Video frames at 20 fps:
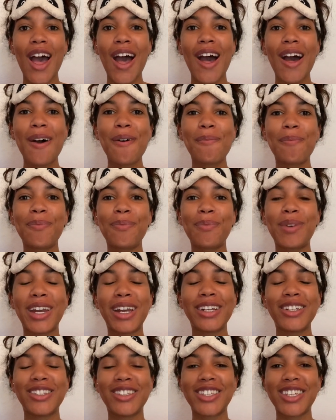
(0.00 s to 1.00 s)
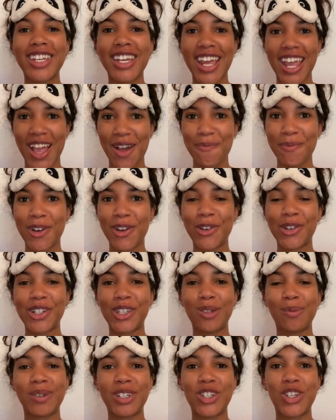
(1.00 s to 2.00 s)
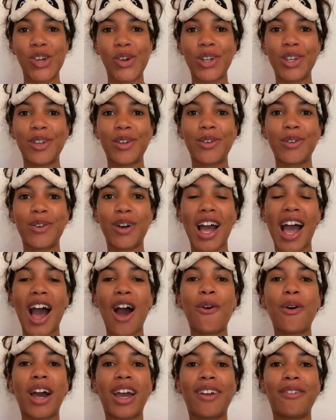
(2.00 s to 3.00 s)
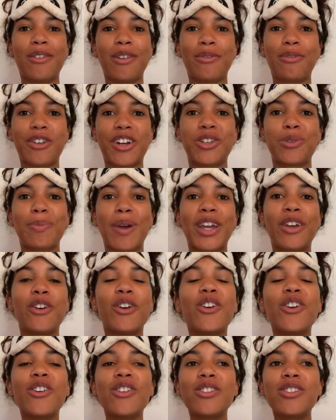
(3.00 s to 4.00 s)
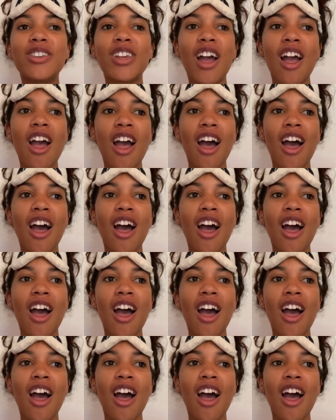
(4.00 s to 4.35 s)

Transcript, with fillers: Um, but I, today I'm going to be showing you how I refresh my curls,